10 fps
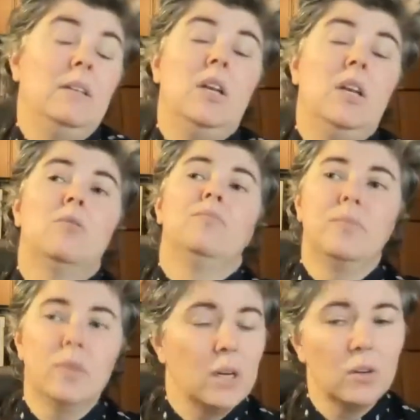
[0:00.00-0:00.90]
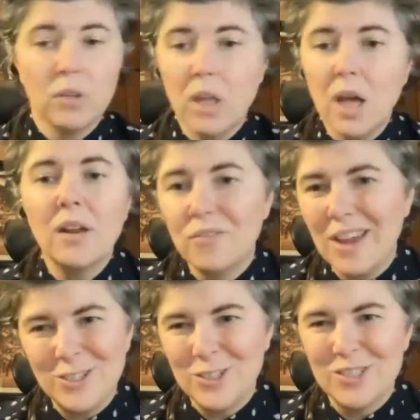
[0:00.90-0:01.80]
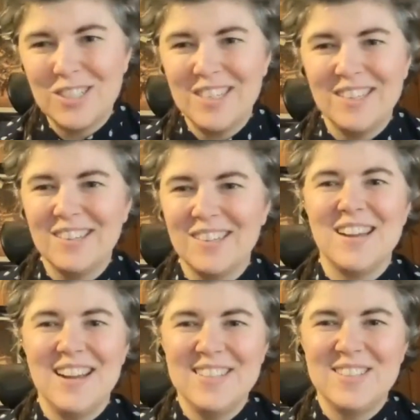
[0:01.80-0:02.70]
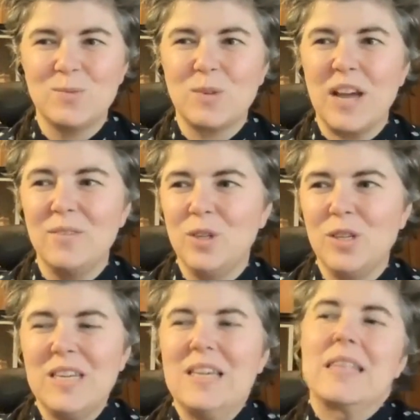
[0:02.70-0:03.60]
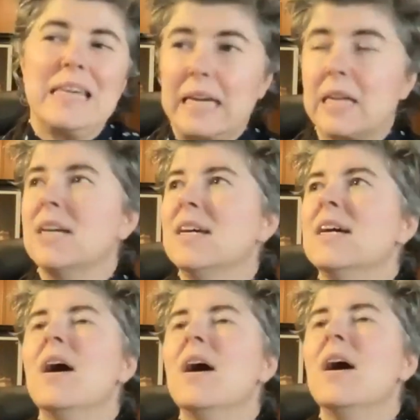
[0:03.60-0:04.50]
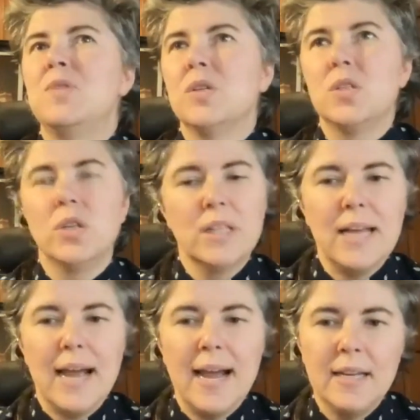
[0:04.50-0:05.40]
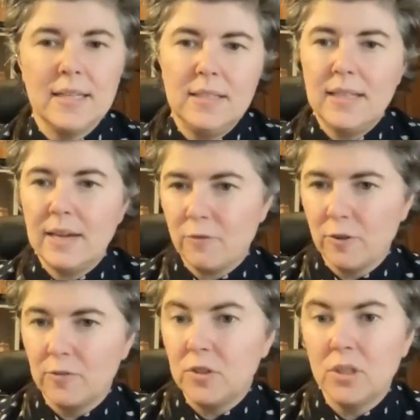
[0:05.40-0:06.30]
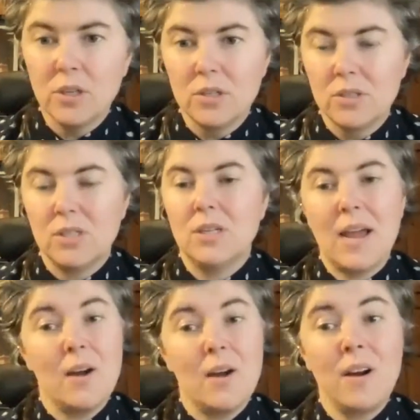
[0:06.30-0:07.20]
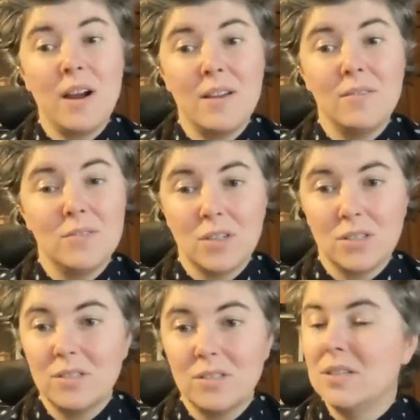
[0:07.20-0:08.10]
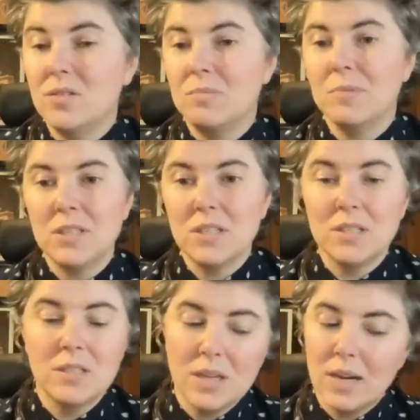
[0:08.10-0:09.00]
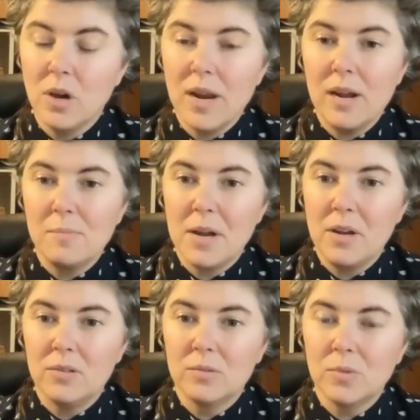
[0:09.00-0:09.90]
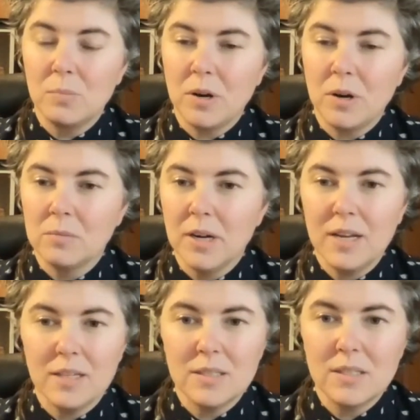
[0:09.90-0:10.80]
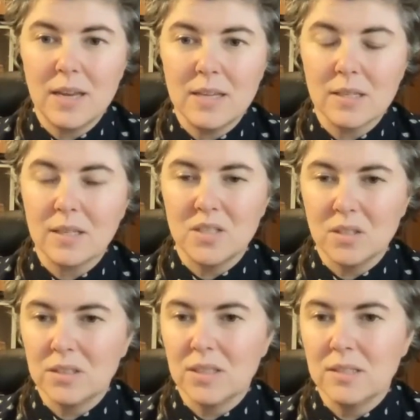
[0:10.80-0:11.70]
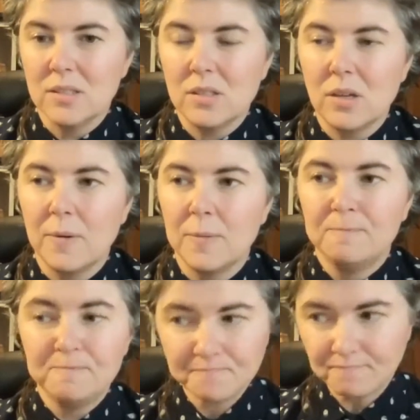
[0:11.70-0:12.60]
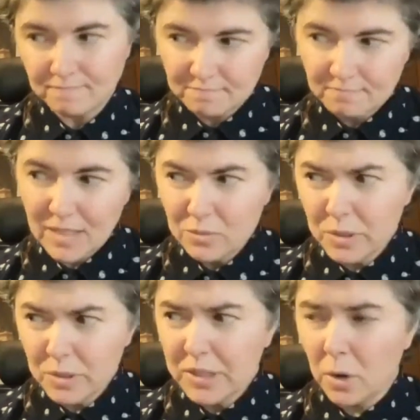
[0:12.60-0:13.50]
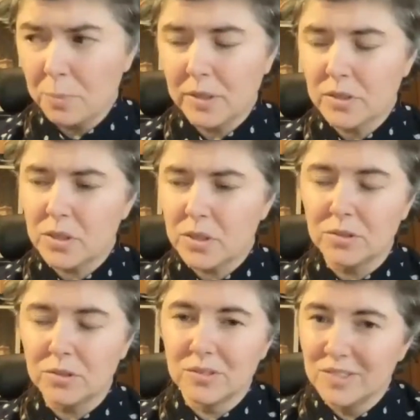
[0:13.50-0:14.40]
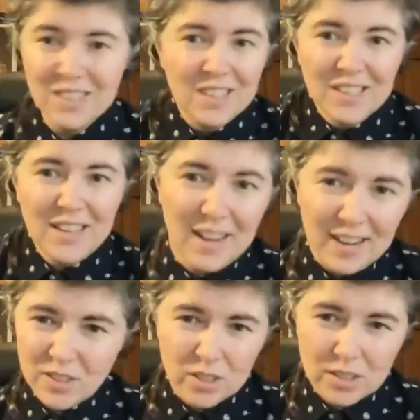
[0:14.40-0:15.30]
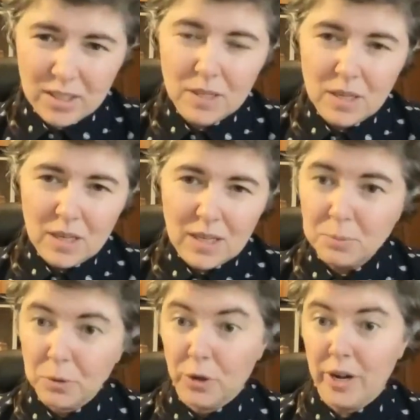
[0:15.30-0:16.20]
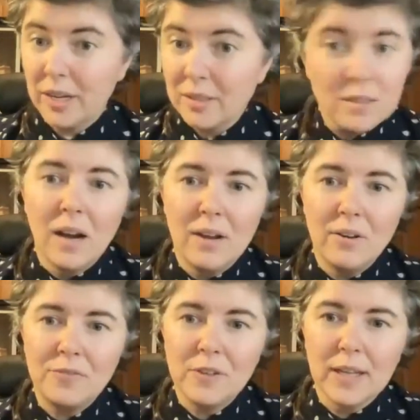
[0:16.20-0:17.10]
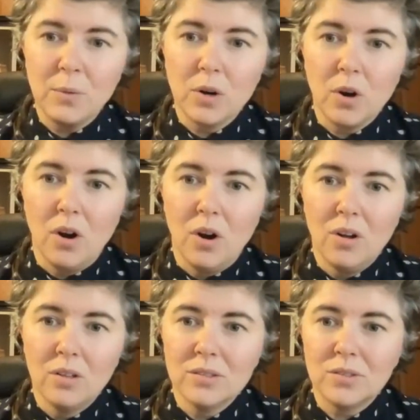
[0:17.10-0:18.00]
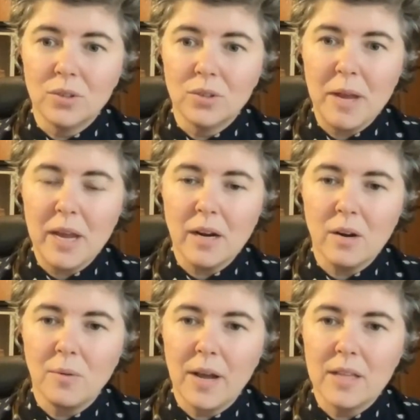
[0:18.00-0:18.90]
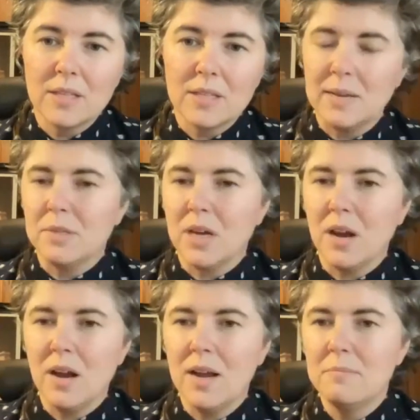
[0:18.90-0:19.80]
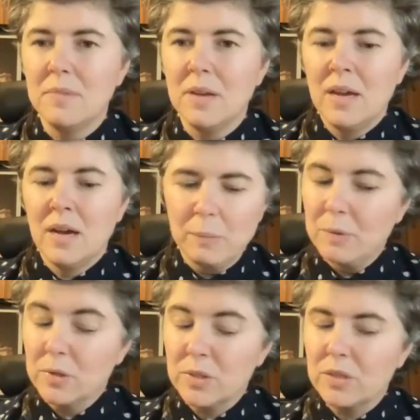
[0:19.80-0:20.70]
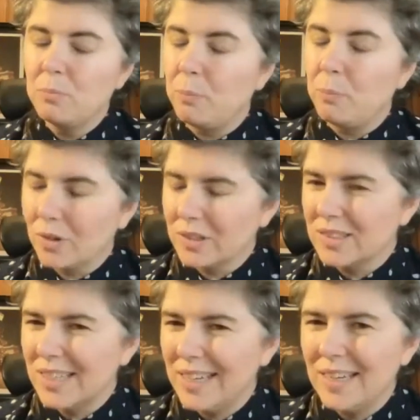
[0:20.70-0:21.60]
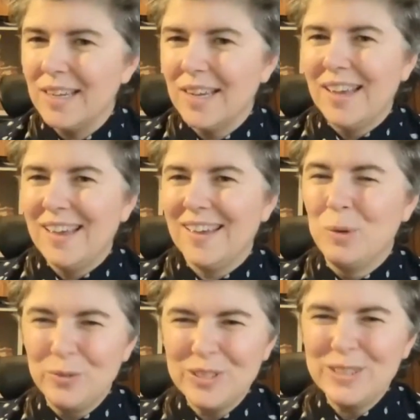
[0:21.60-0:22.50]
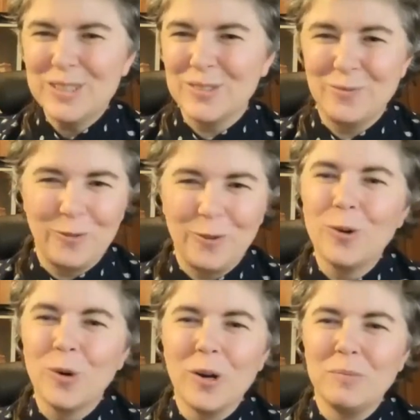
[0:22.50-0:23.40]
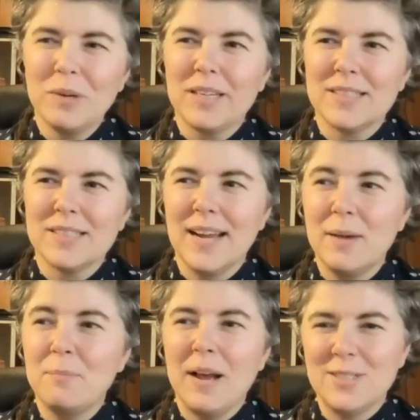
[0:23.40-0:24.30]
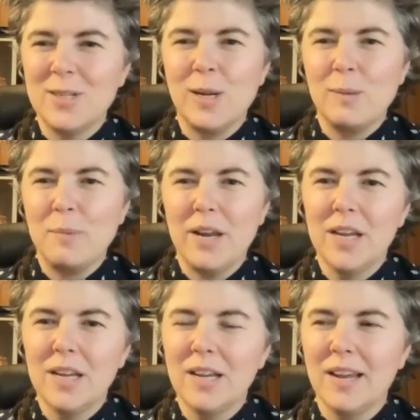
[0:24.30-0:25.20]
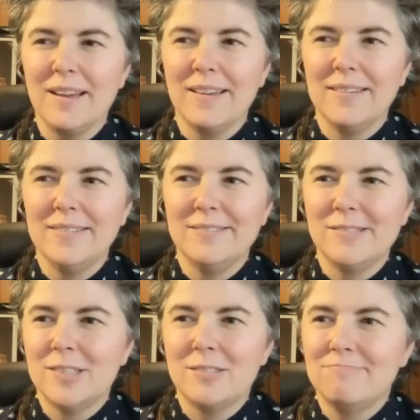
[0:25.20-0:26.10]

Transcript: on a lot of agency sides, it's kind of a unique thing. So I started that, did that for a few years. And now I have just, as you mentioned, gone out on my own with Parker Brands as a consultant. So really hoping to just keep learning. I feel like we're all sort of making our way at the same time, but most importantly, moving this forward, because I am passionate about it and